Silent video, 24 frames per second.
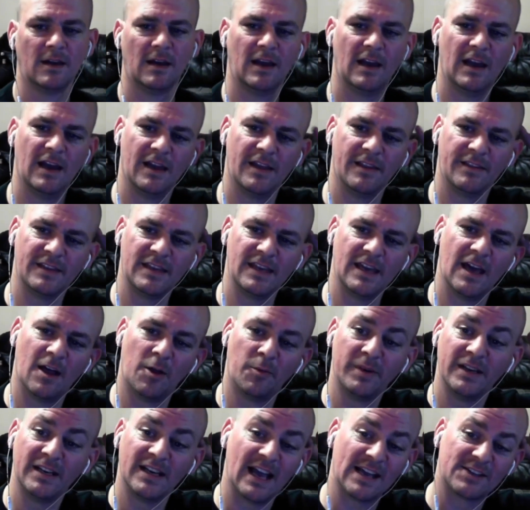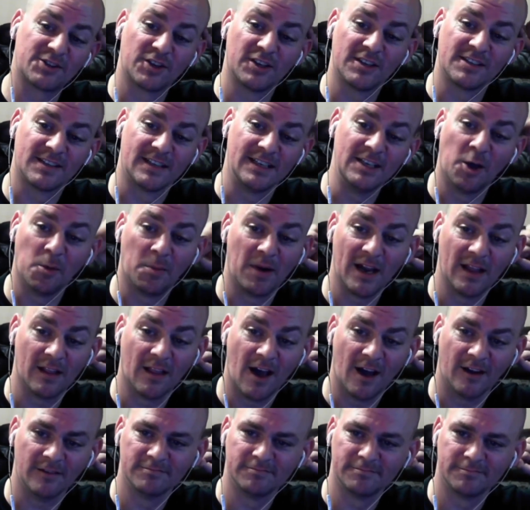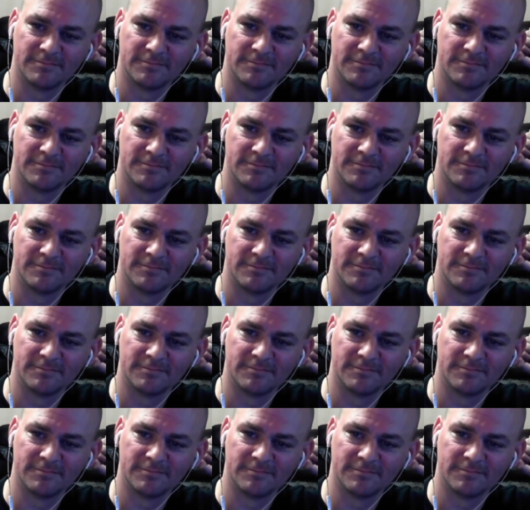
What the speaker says: And the LB actually doesn't heal by a lot.